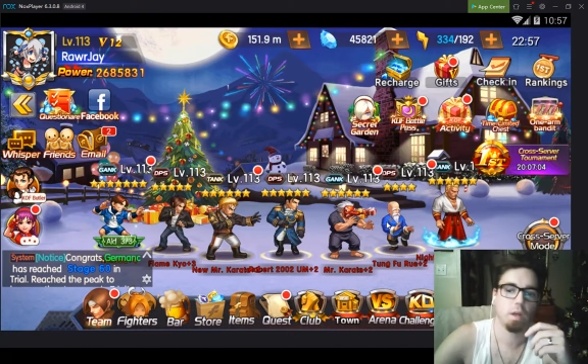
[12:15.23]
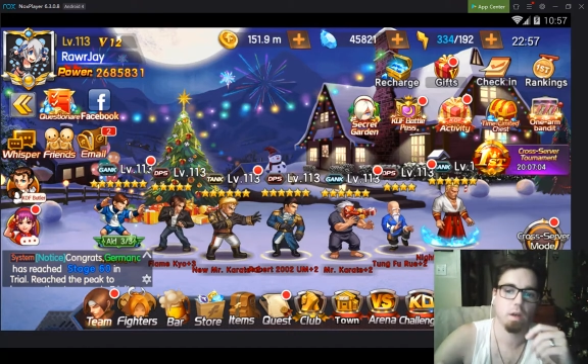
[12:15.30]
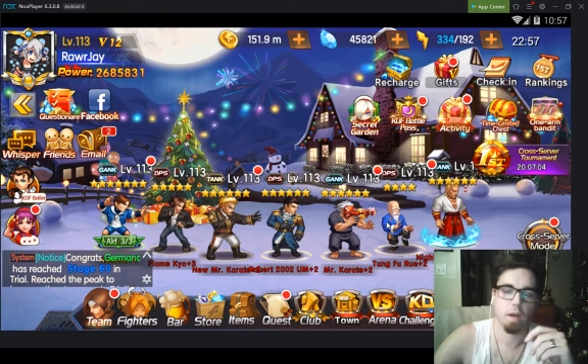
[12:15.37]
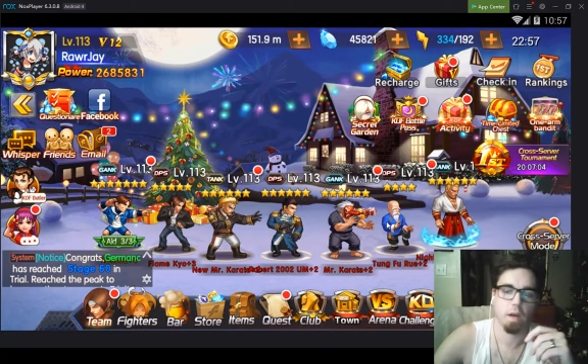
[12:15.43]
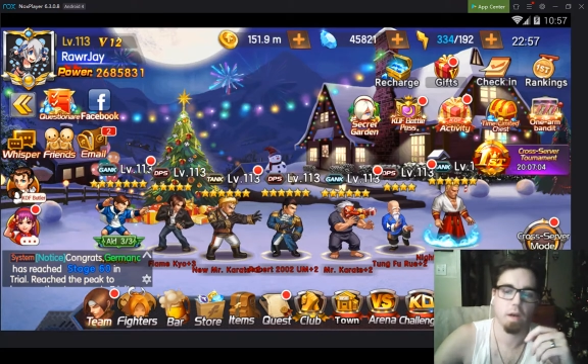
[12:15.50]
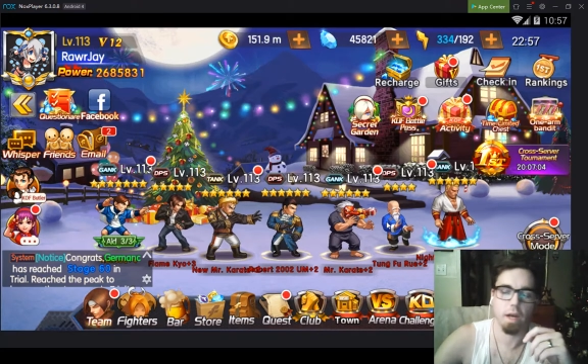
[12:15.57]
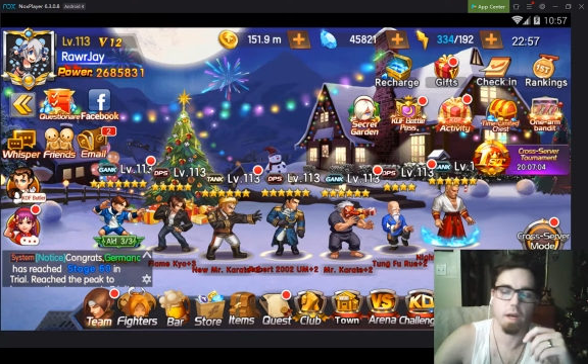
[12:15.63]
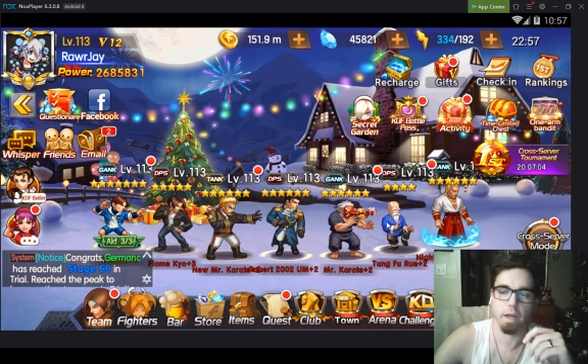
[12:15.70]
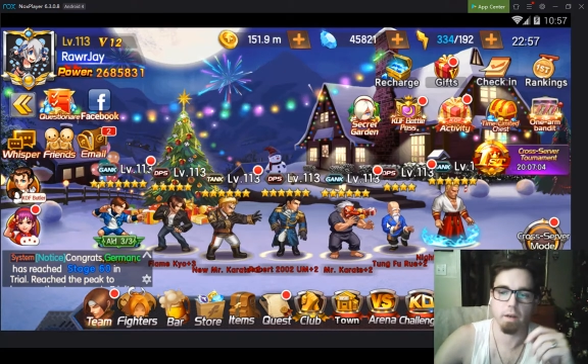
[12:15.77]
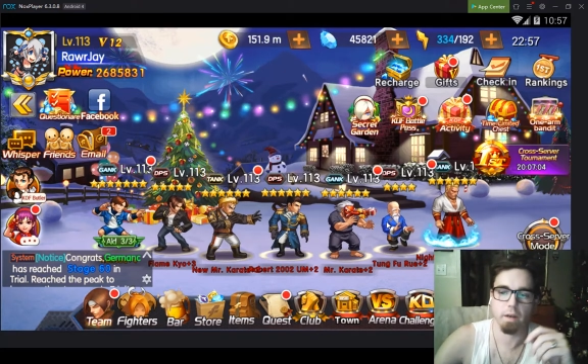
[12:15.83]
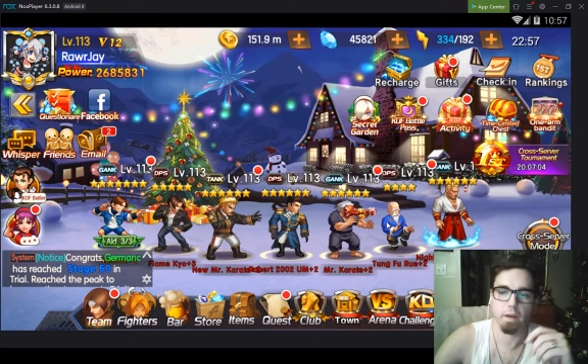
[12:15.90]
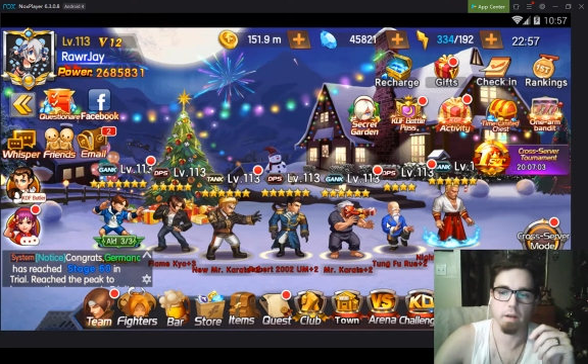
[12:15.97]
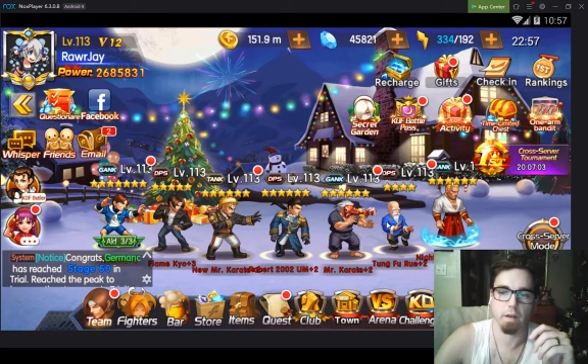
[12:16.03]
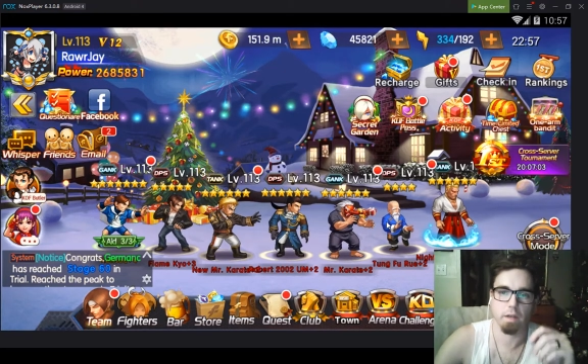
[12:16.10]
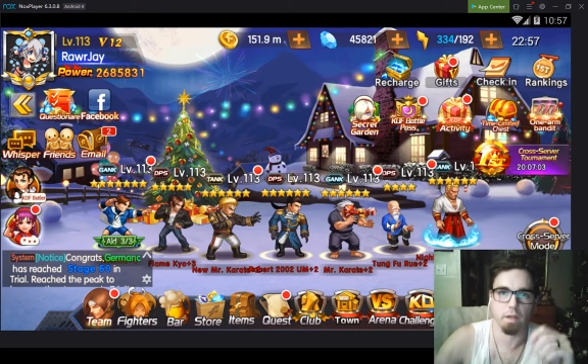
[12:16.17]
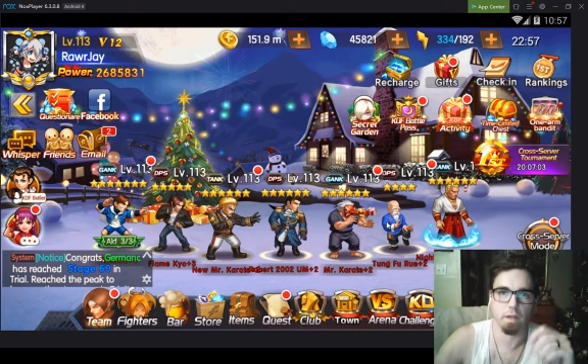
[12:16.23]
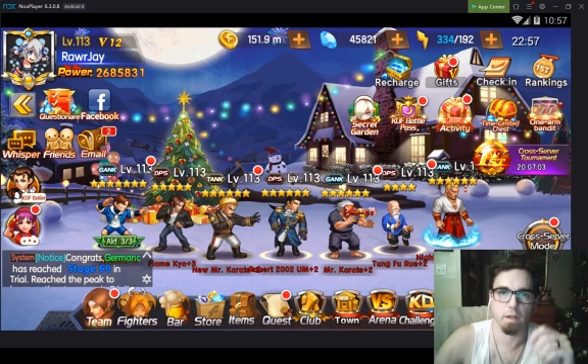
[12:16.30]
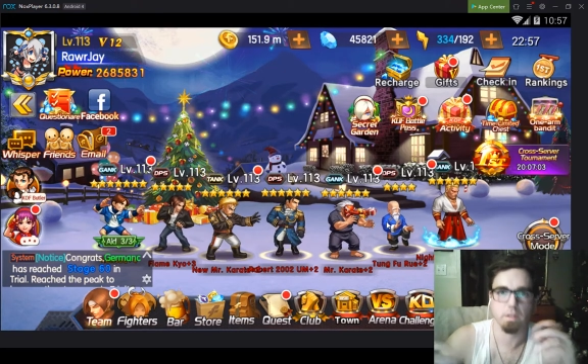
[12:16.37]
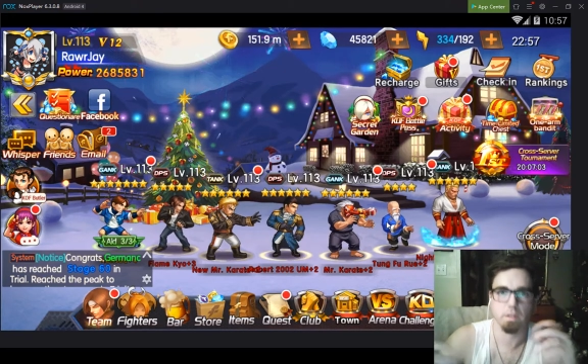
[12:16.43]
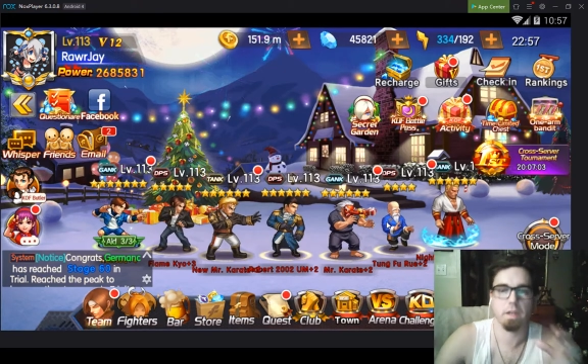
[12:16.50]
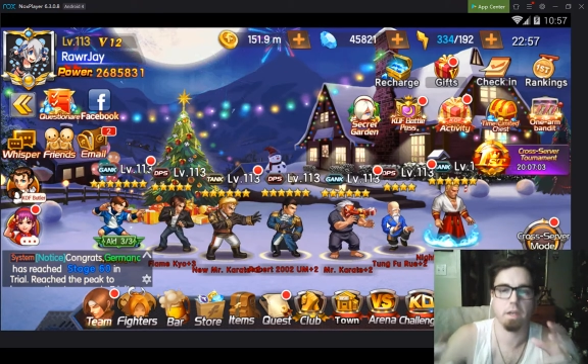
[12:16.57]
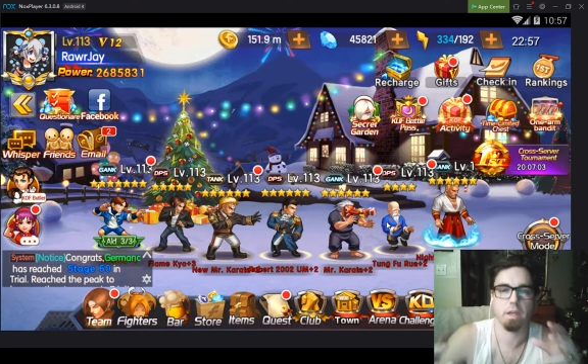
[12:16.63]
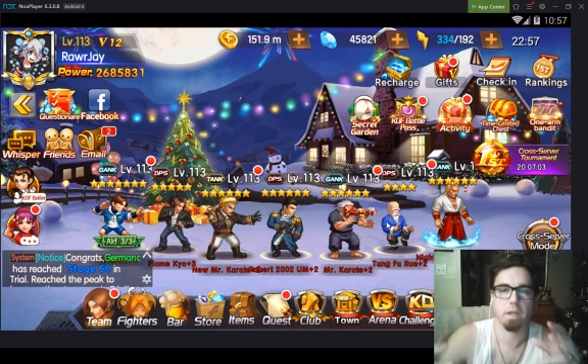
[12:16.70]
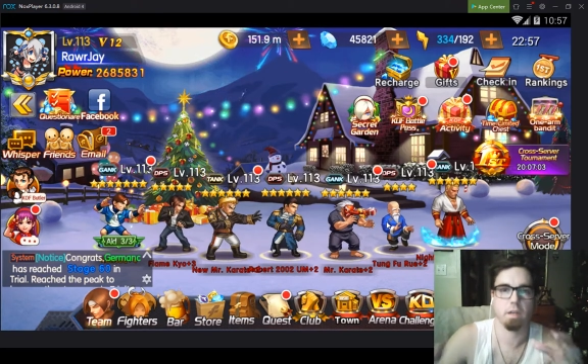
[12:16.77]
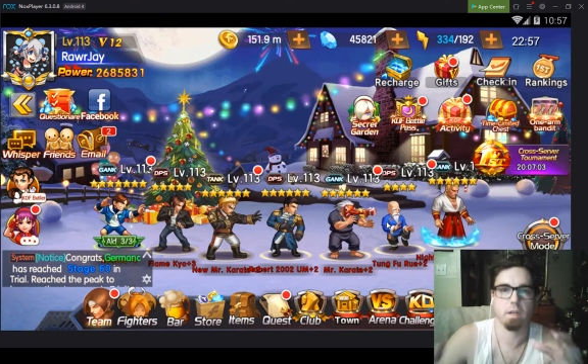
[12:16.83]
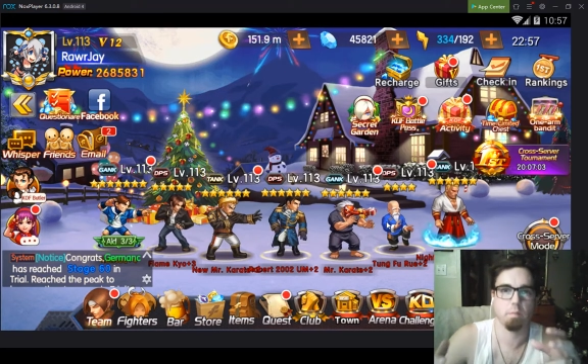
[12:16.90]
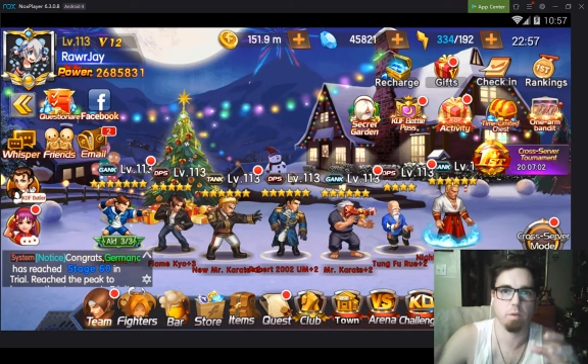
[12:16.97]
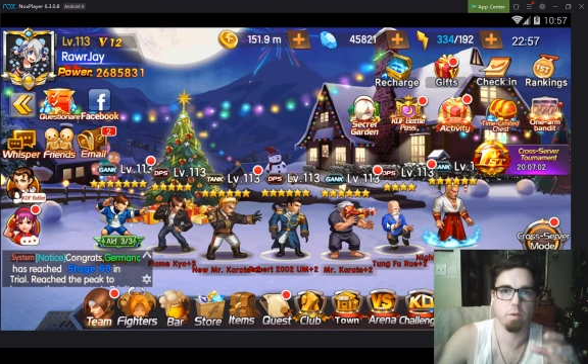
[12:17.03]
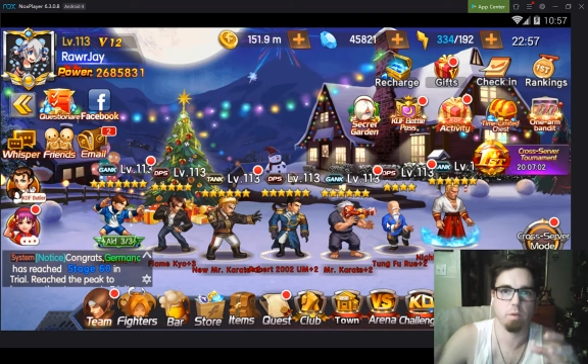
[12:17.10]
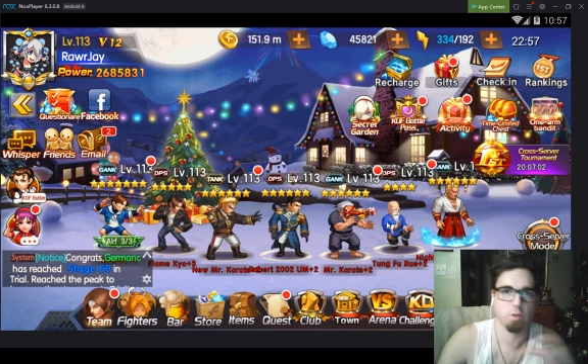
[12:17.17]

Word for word: and it doesn't kill him but